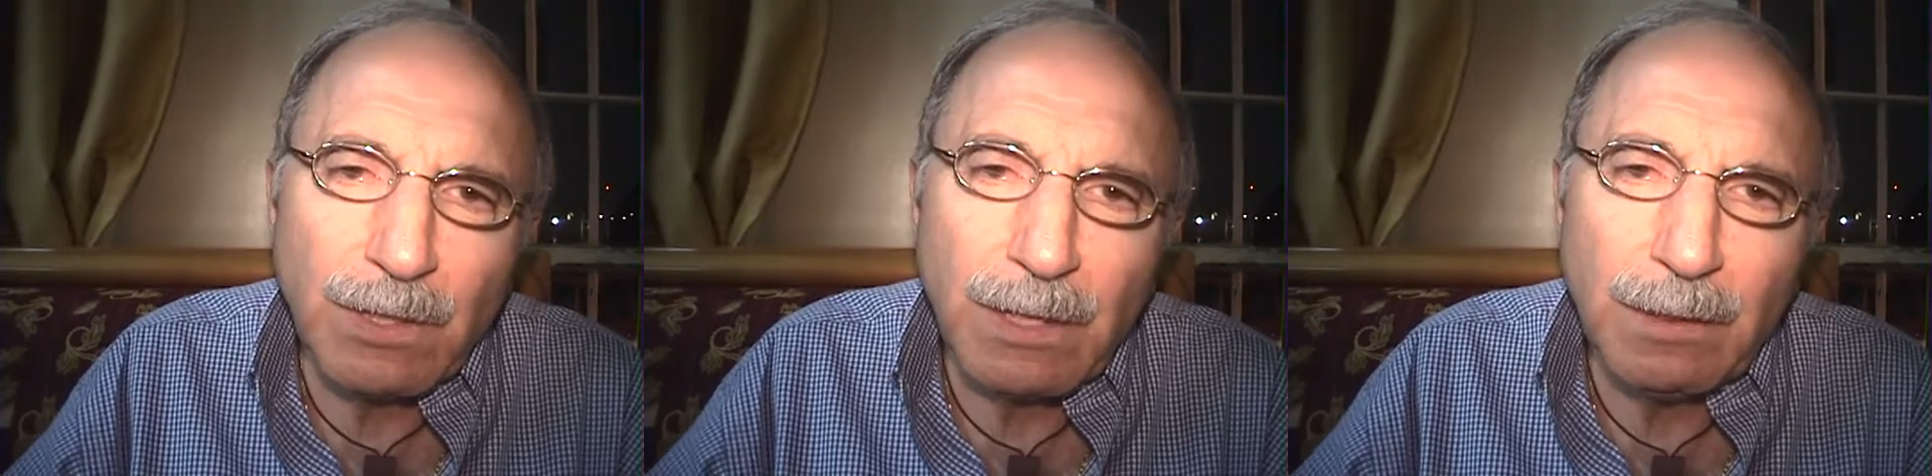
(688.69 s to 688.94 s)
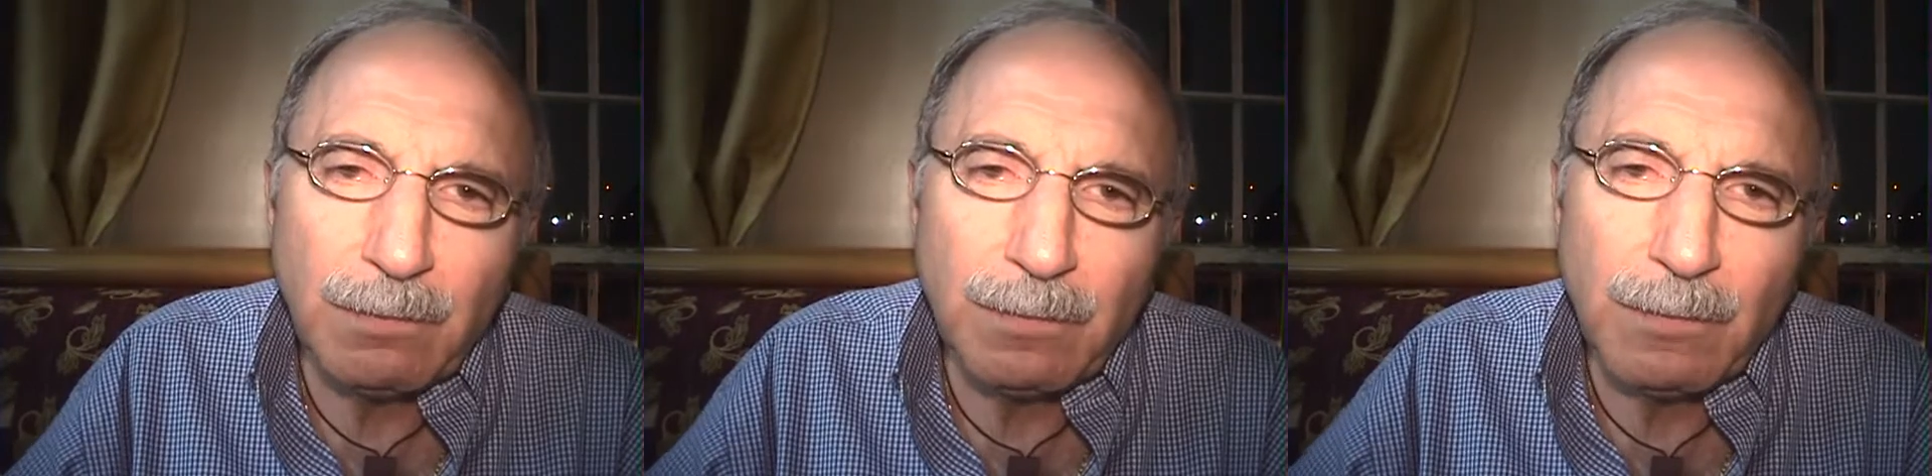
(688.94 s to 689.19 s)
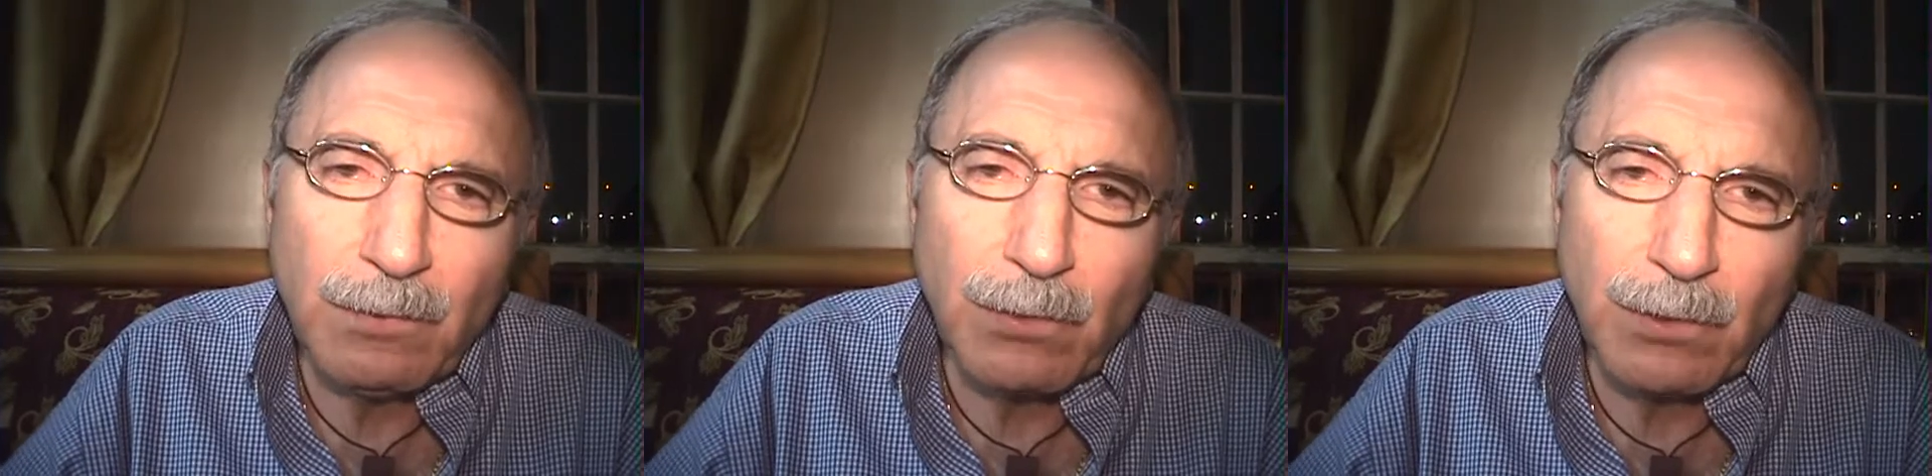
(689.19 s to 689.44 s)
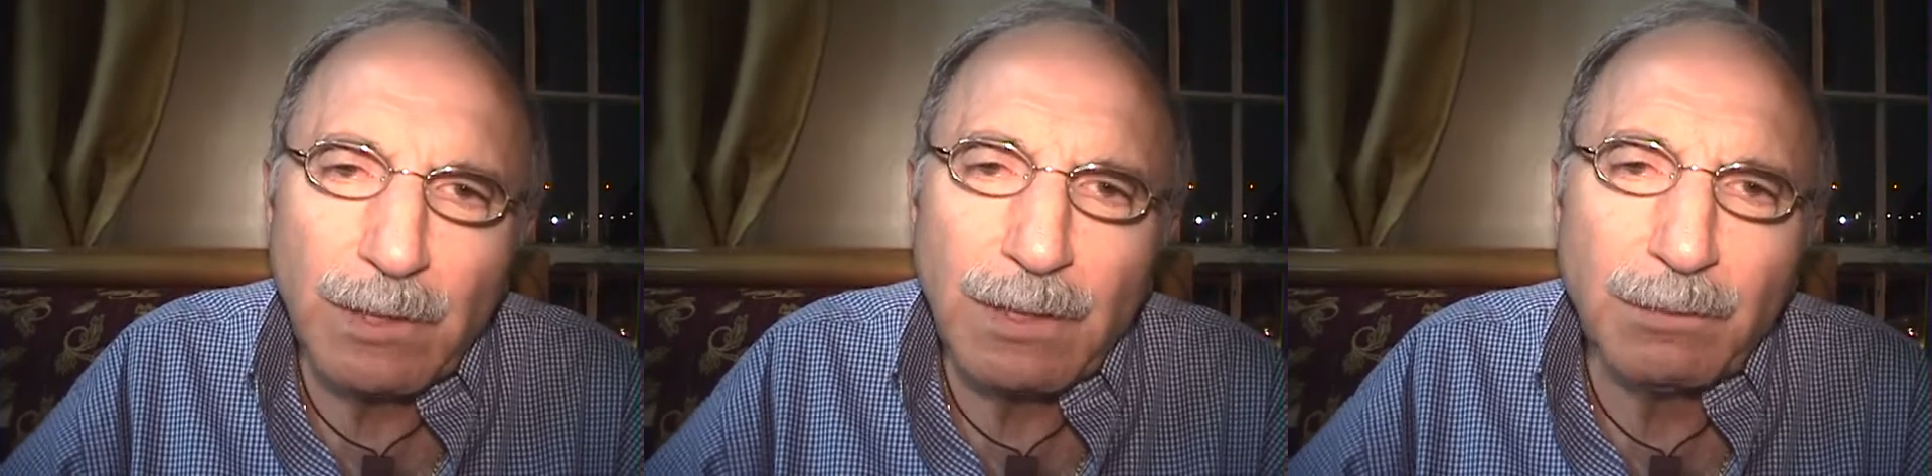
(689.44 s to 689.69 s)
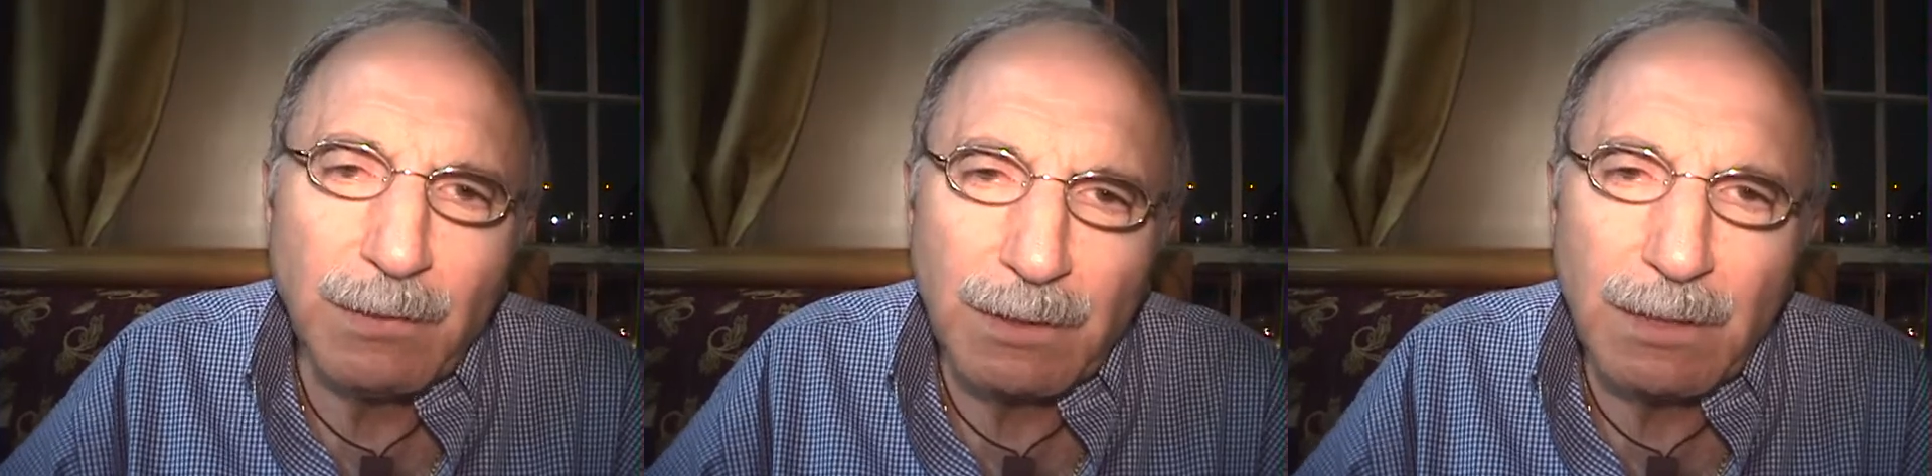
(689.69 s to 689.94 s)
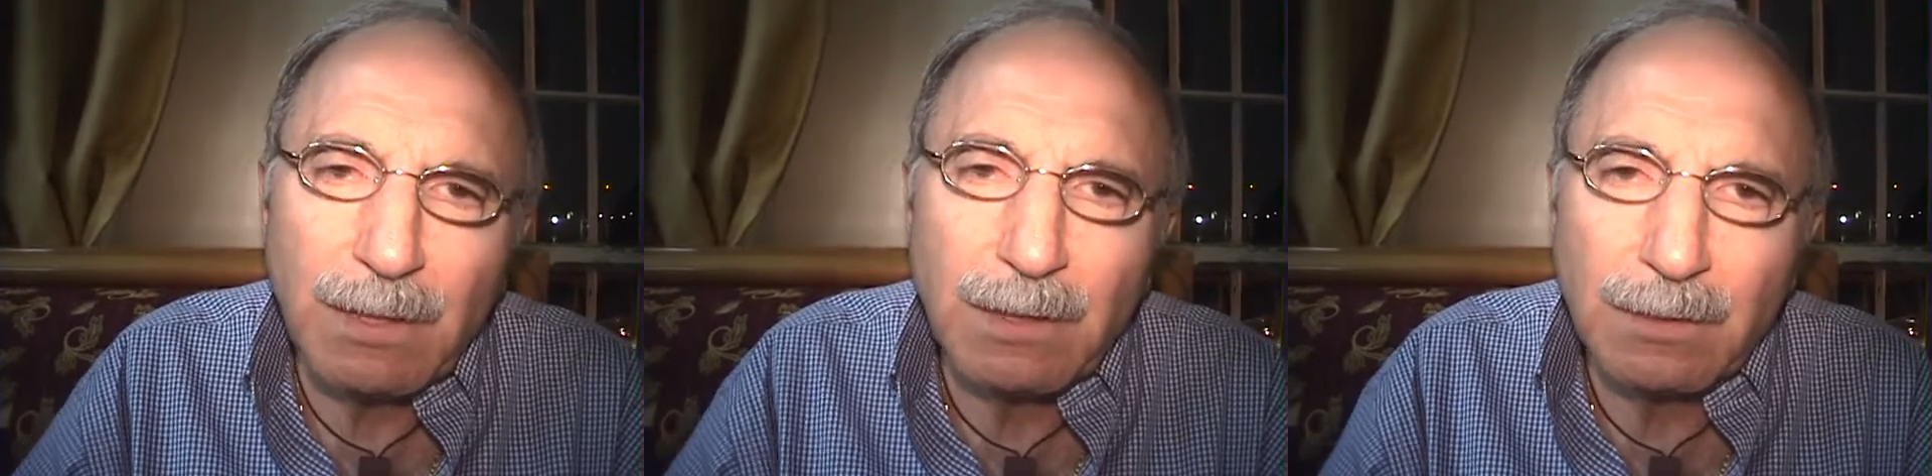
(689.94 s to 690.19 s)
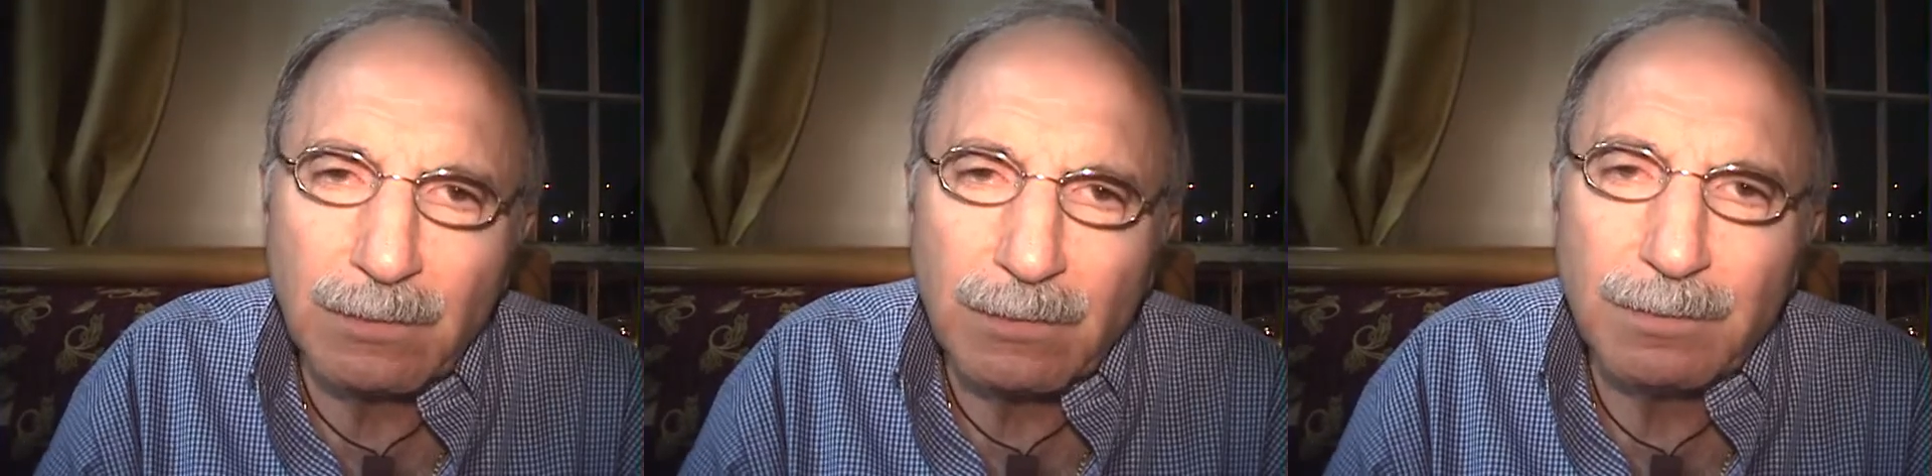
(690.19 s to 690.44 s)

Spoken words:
came talking about the heart.